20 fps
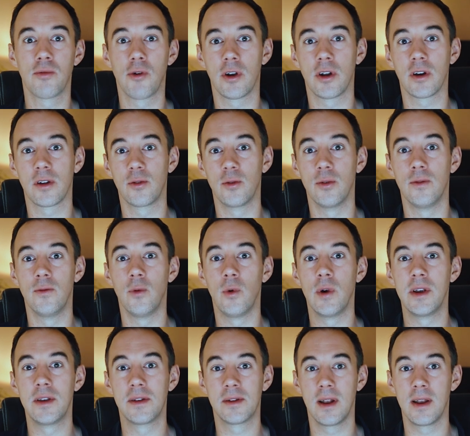of products to
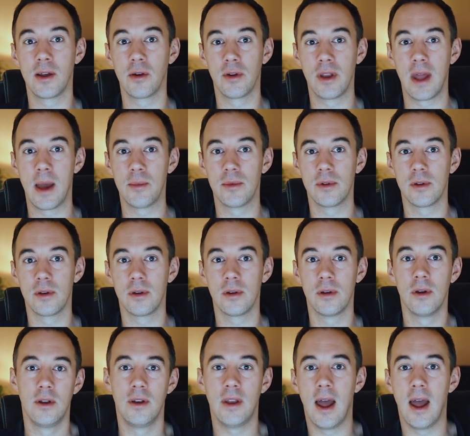avoid selling on Amazon.